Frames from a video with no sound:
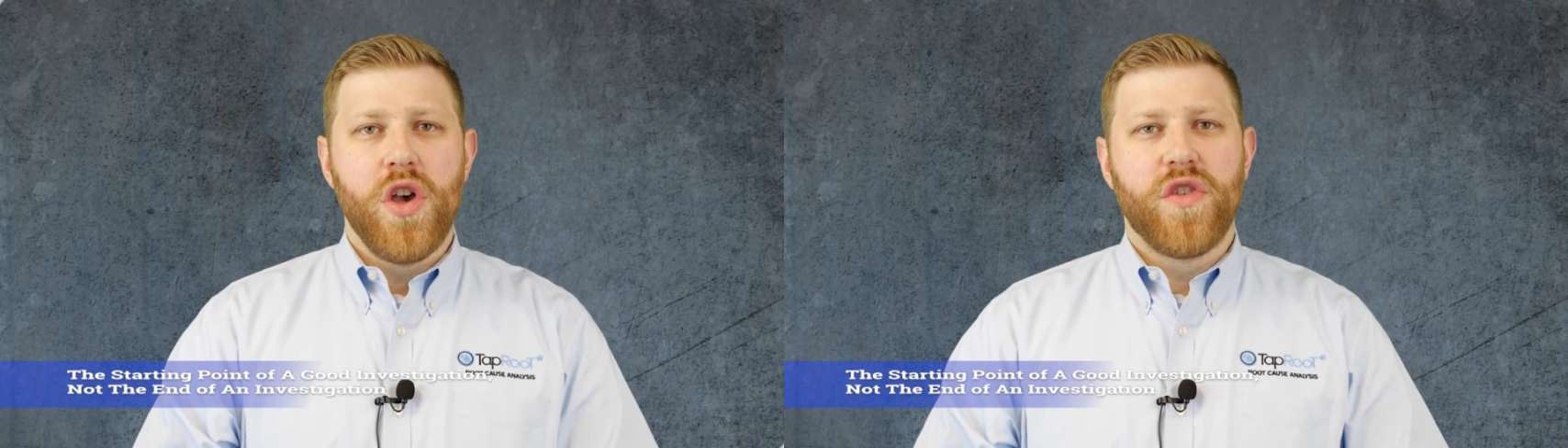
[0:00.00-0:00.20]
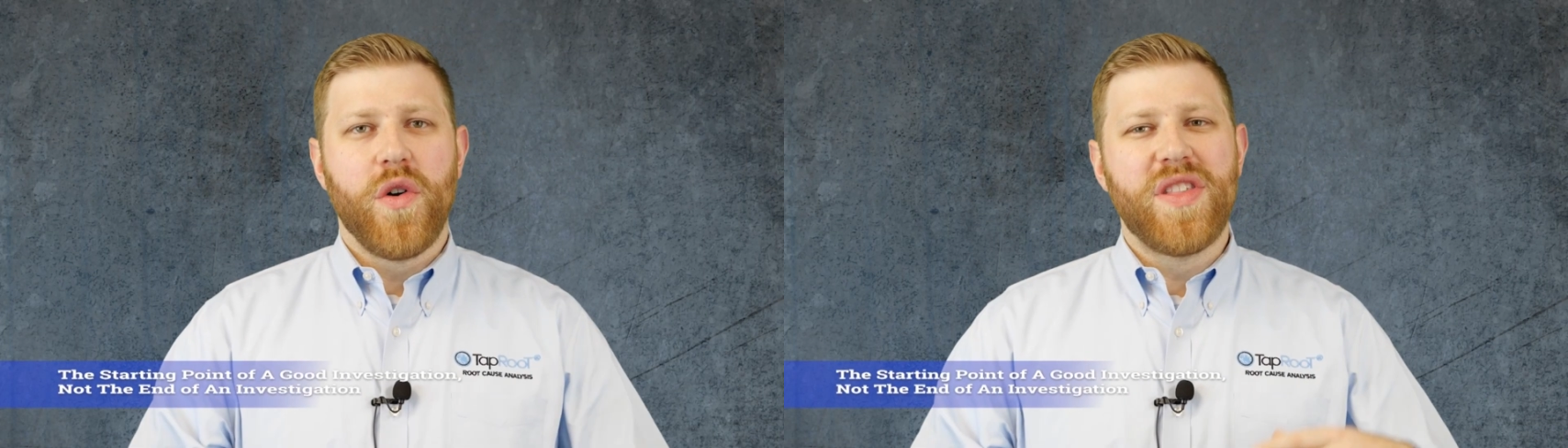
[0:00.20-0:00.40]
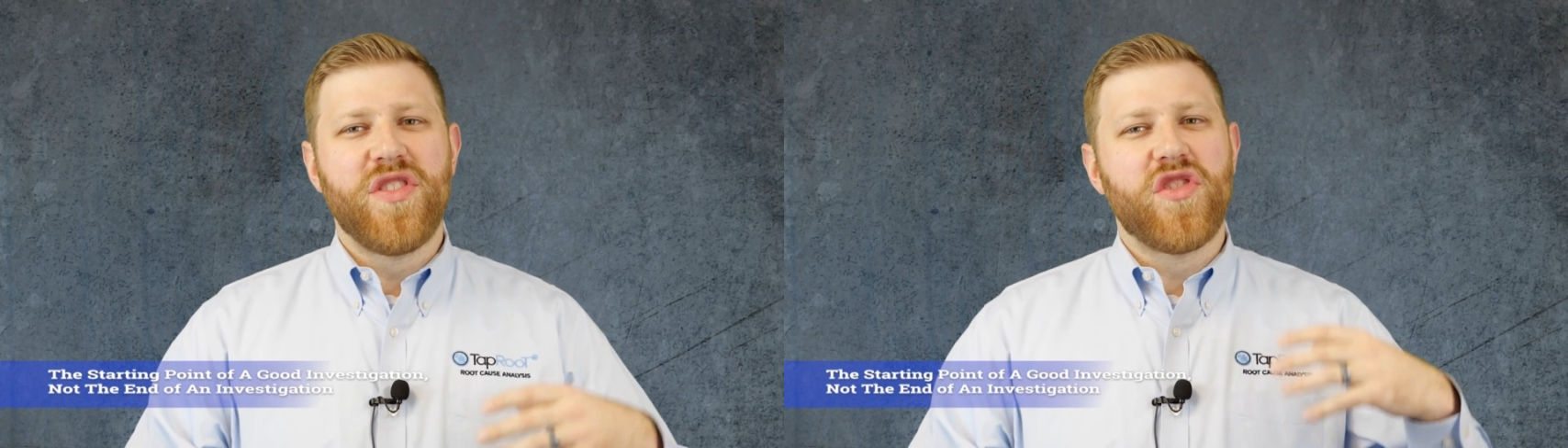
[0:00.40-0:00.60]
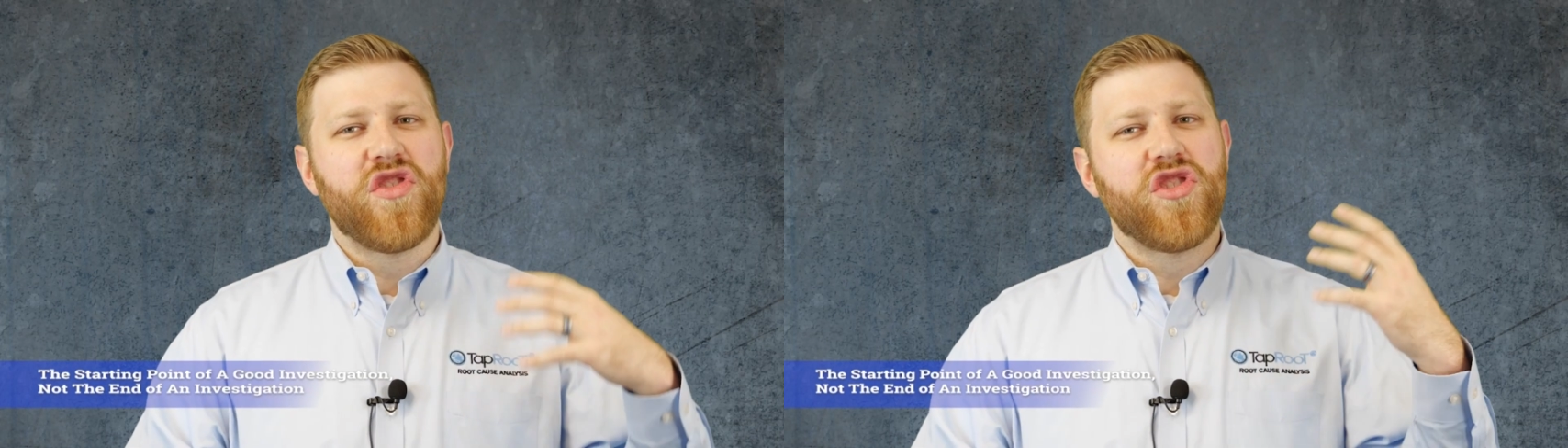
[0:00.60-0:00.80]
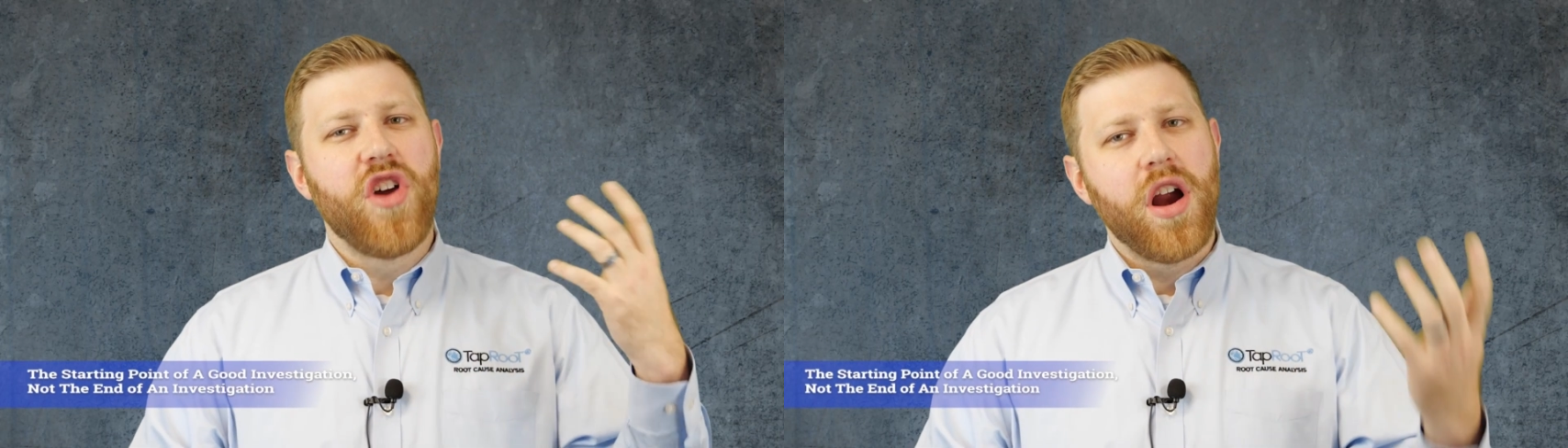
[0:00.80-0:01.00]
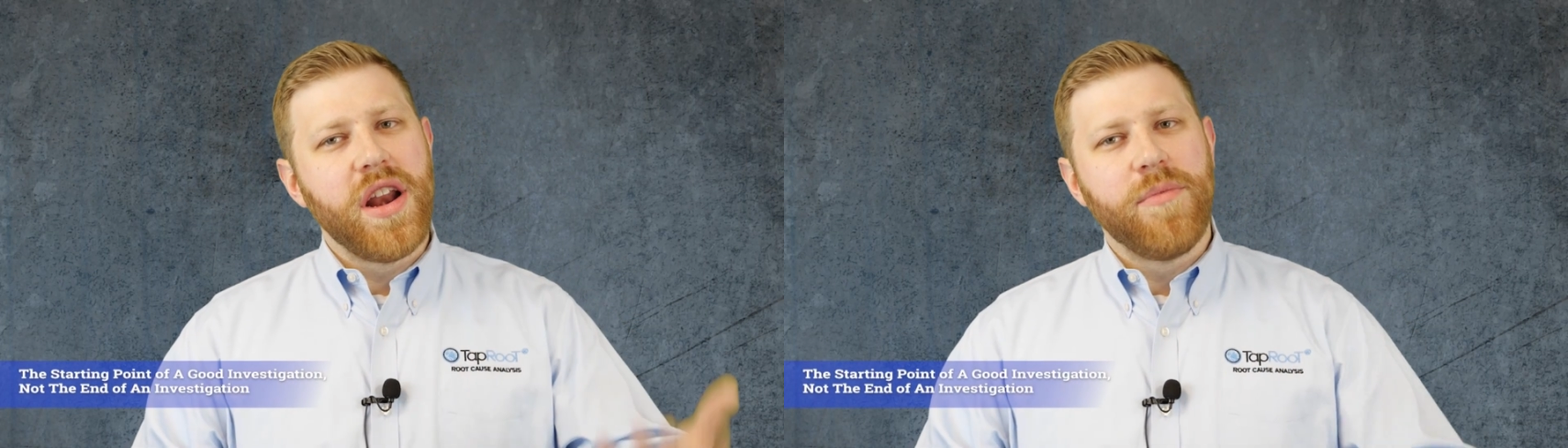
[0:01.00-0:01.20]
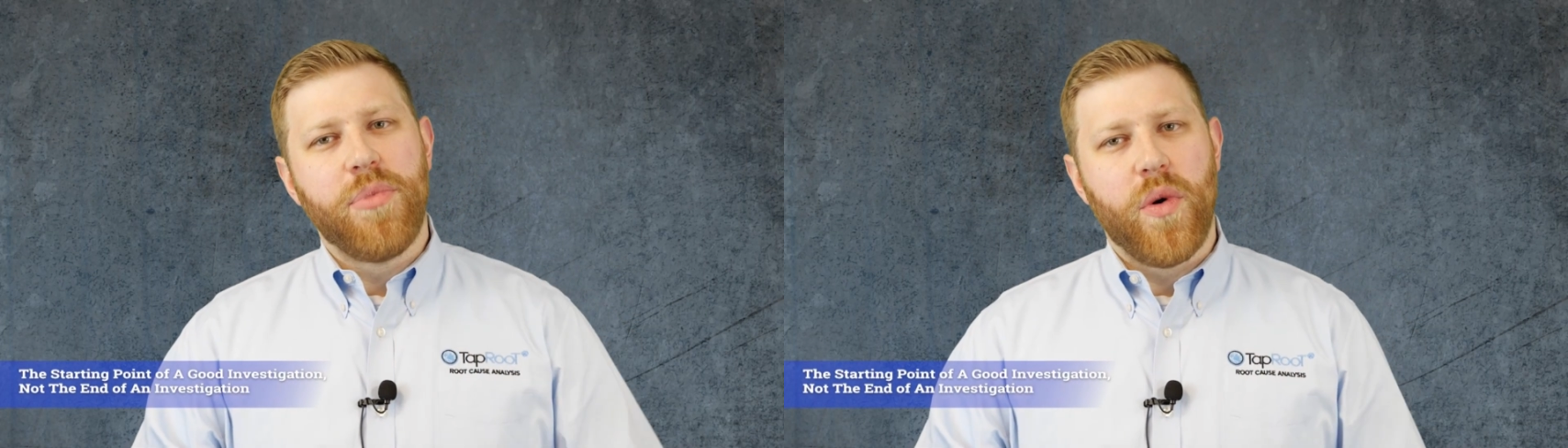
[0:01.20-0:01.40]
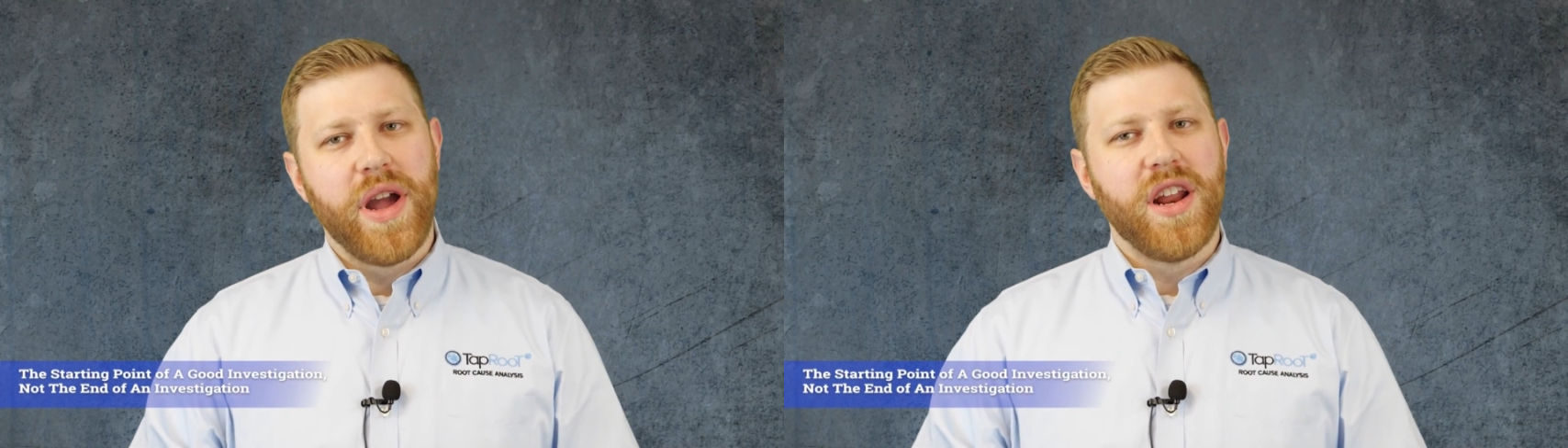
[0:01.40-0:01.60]
So it's the starting
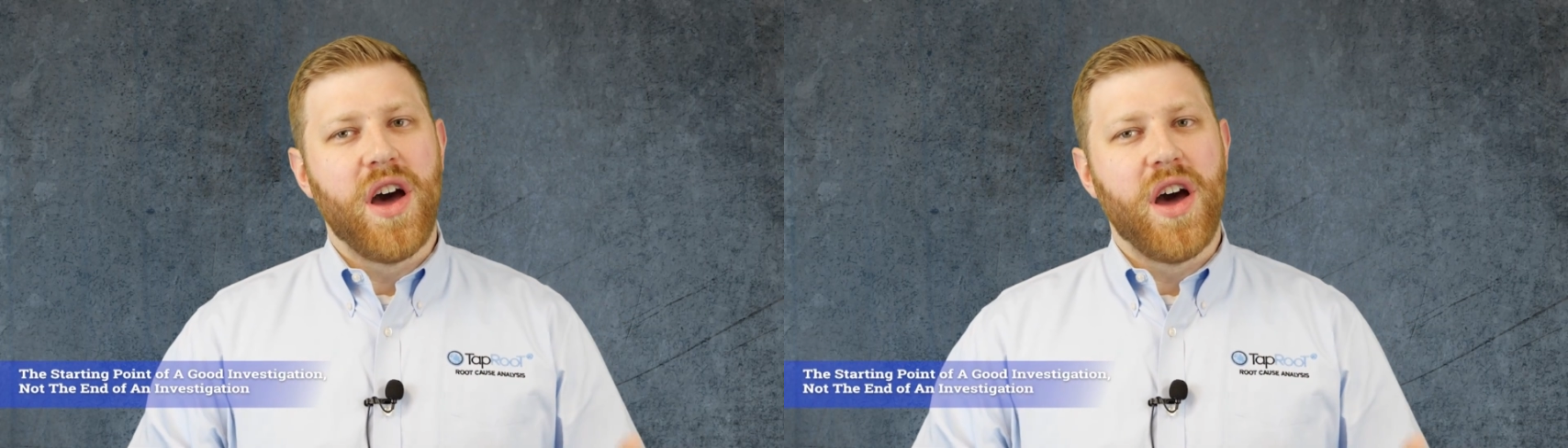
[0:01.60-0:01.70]
point